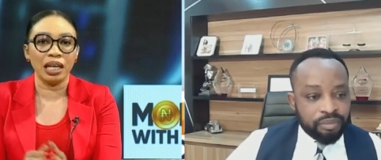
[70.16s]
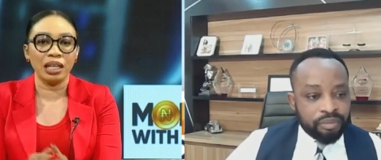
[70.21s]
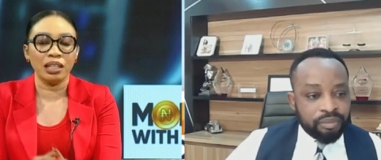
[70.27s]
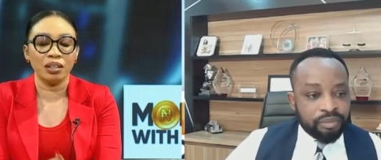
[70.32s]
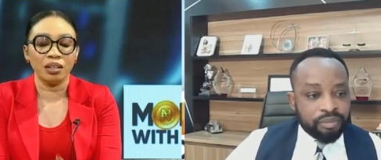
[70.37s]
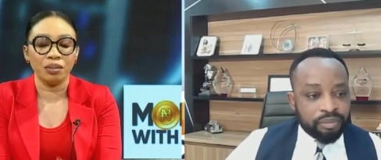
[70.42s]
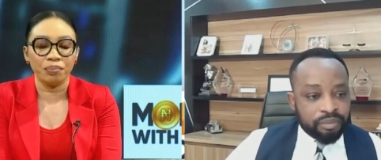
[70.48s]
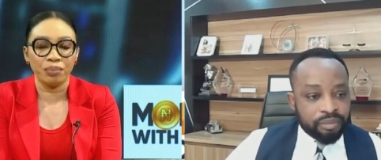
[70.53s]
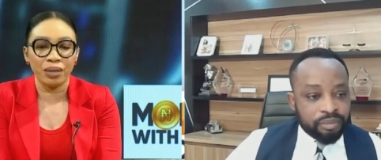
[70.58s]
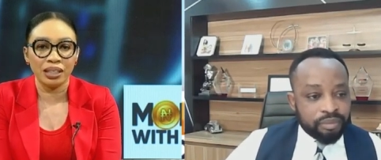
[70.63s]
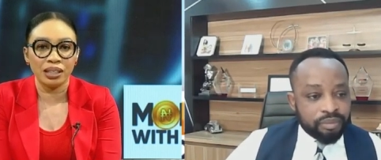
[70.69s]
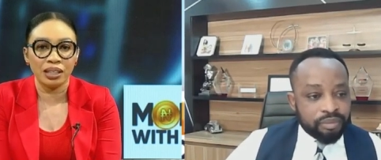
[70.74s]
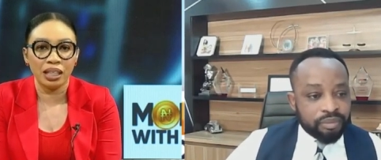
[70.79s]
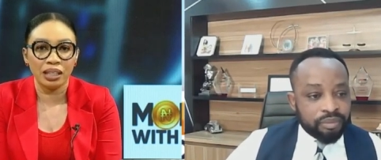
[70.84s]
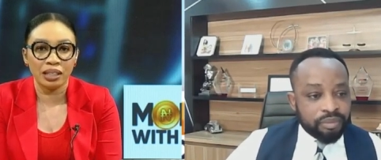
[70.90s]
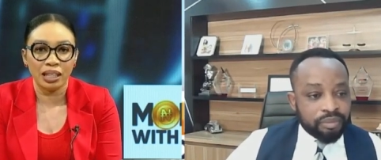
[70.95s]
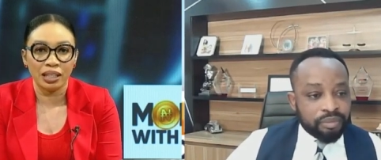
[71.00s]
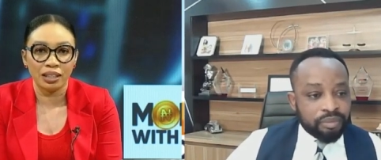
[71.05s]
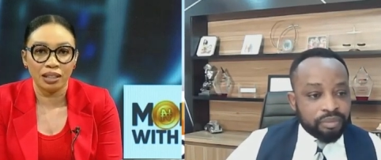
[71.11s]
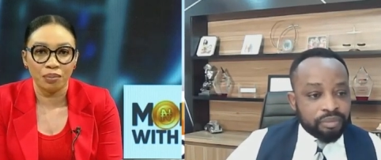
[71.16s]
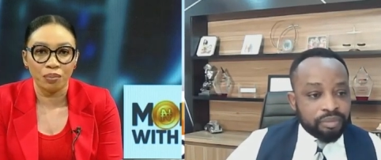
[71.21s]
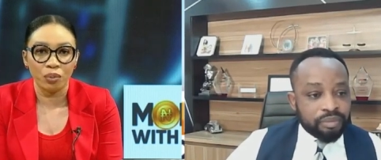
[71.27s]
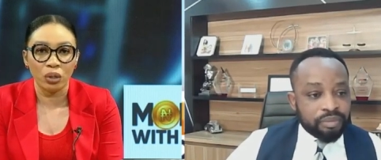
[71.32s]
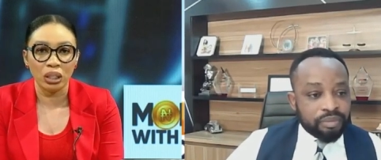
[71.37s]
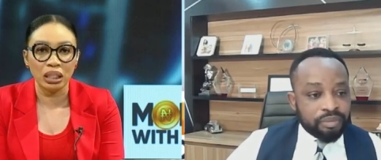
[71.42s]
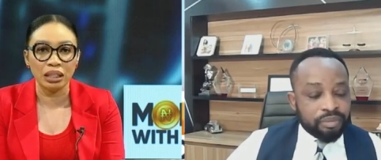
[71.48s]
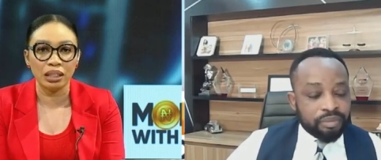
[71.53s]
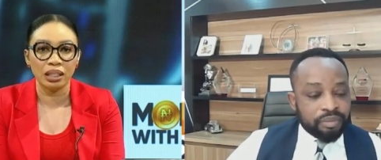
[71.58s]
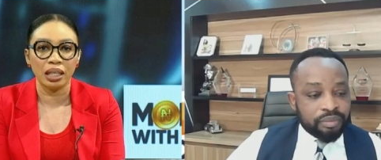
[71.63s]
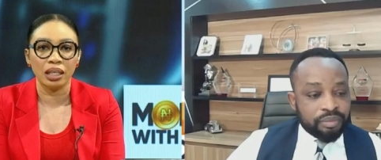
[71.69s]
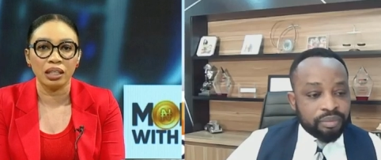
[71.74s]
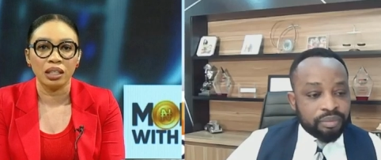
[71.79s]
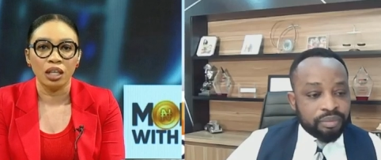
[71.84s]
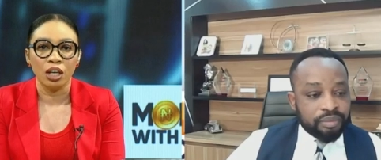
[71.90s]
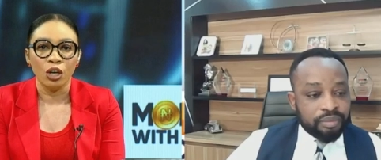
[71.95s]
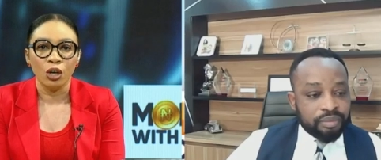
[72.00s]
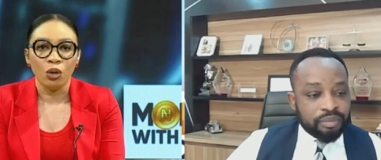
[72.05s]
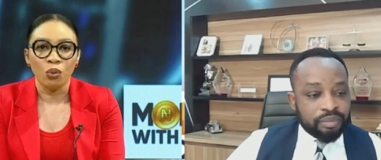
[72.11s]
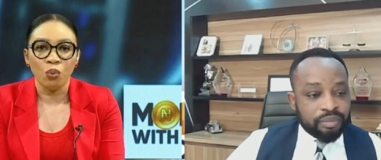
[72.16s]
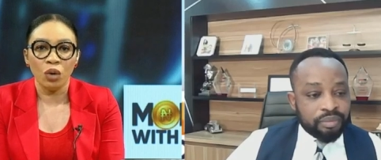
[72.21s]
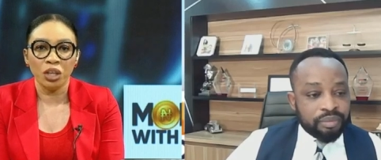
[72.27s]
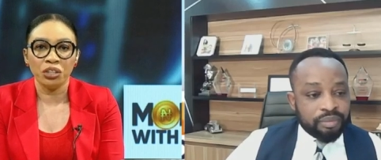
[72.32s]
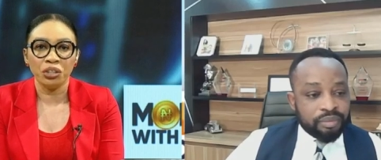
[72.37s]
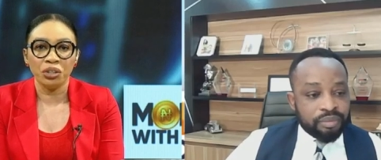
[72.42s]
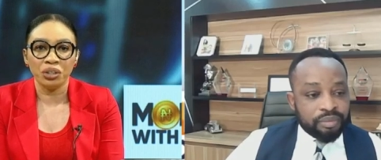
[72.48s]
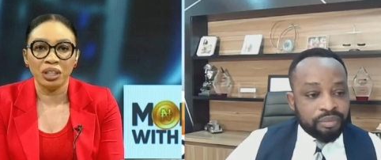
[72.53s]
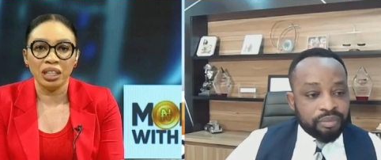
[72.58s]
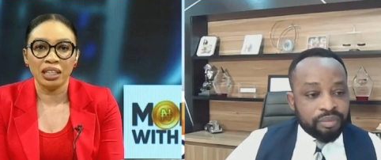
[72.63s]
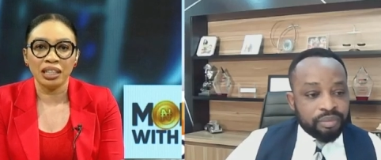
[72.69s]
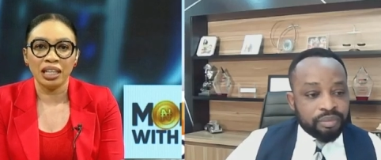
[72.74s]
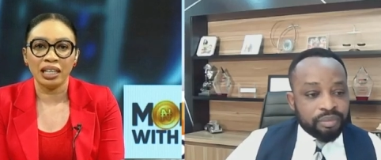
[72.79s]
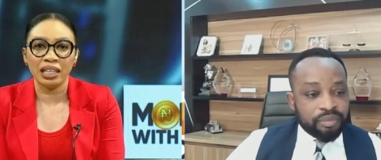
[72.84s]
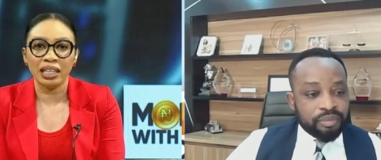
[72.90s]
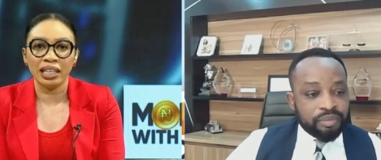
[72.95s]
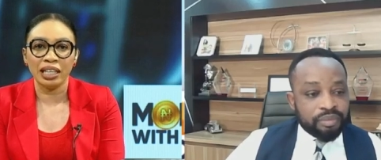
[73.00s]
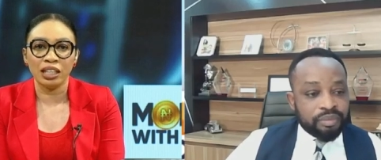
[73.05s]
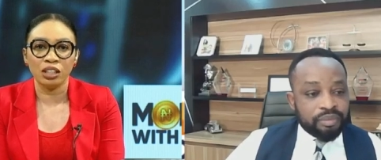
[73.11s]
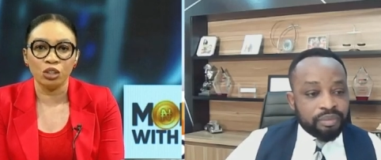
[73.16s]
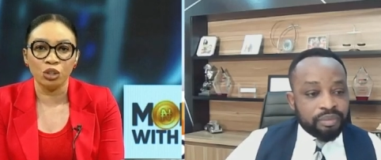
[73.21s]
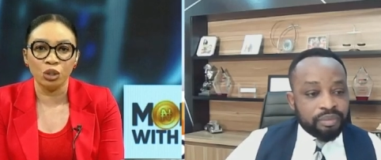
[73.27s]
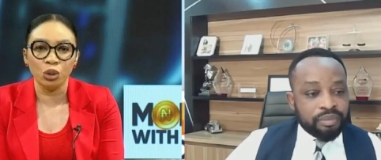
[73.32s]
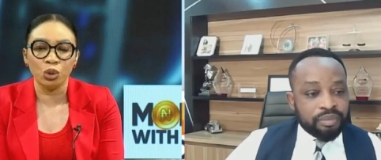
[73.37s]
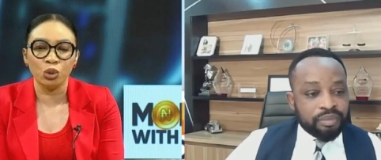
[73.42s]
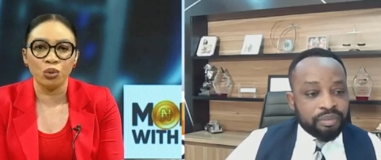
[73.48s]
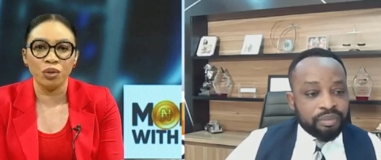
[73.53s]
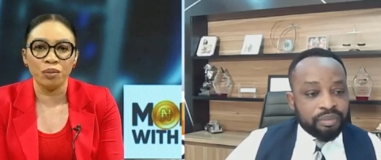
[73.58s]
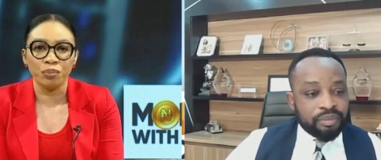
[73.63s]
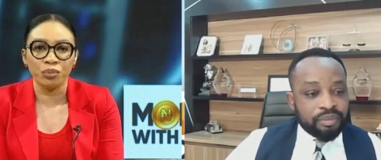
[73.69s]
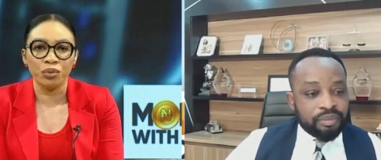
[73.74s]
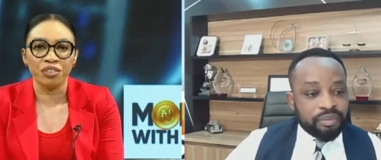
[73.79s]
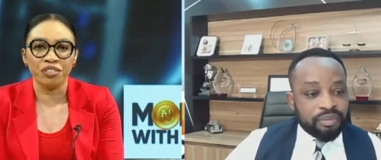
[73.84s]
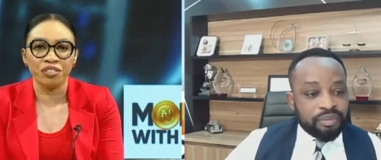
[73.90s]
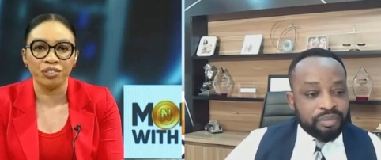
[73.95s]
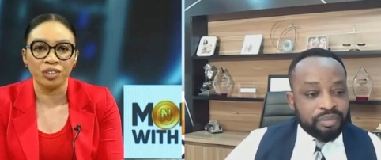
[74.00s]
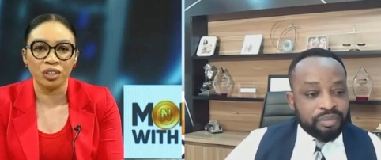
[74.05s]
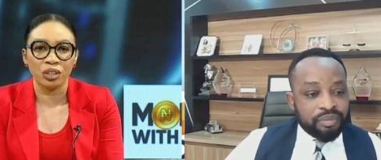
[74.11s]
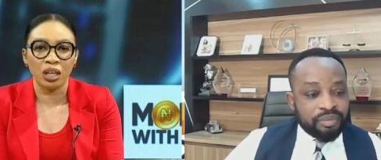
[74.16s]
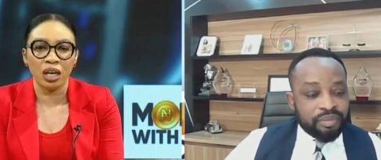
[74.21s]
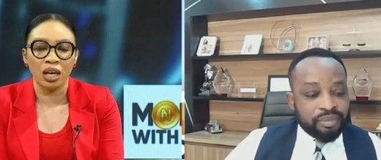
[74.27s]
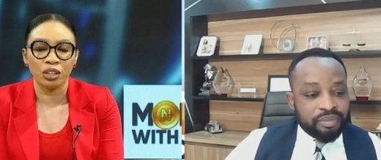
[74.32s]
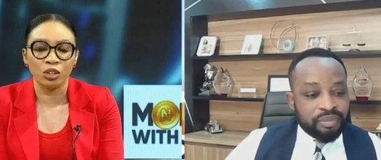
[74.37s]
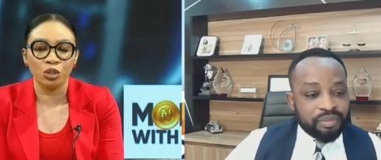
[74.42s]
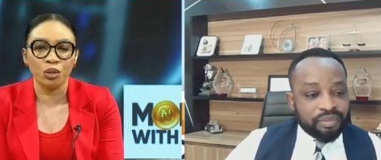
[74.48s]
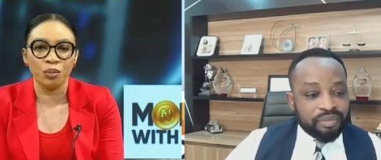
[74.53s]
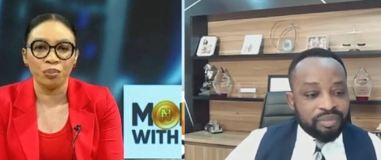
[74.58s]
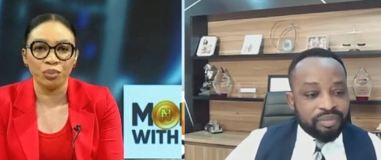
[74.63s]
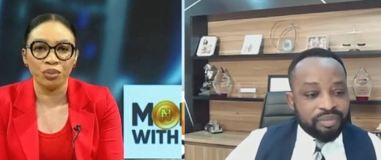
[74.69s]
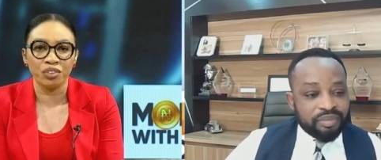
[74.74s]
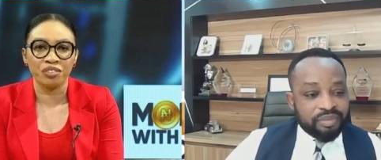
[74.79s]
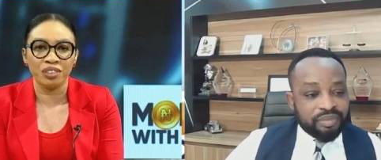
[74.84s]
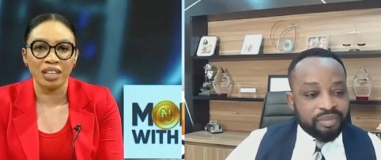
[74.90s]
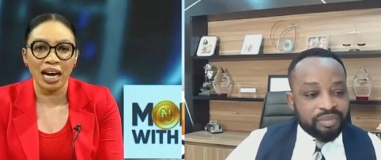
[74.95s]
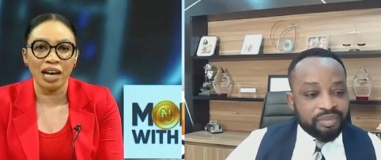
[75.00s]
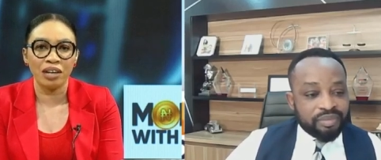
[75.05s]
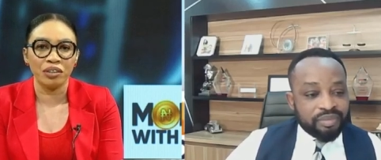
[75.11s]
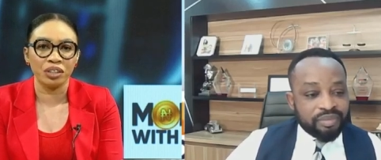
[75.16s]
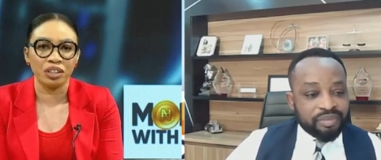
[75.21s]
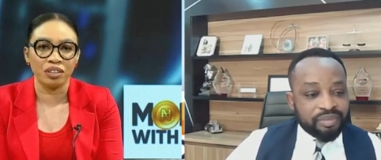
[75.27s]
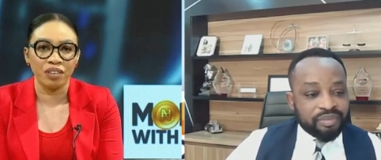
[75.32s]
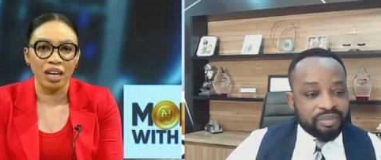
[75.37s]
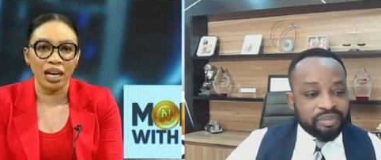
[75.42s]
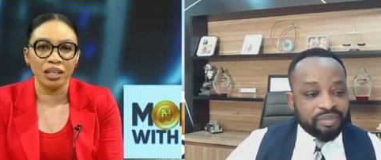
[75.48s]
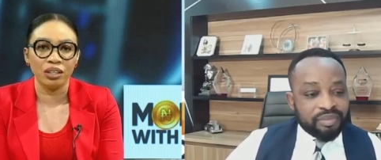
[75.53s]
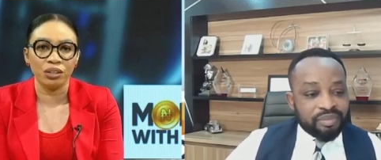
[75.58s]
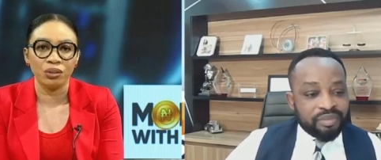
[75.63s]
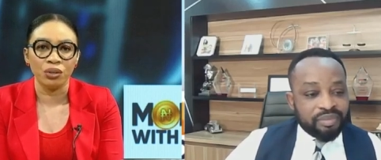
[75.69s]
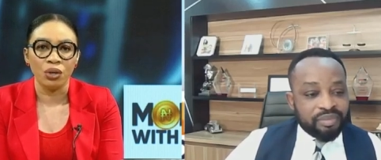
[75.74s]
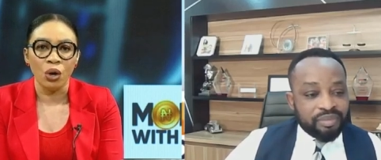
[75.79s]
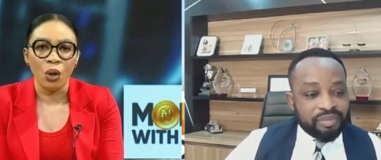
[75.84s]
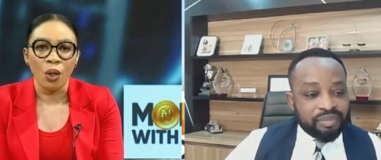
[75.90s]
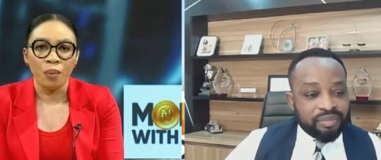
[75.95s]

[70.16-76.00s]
Speaker 1: the president has appointed. What do you think that it can do to improve Naira's value?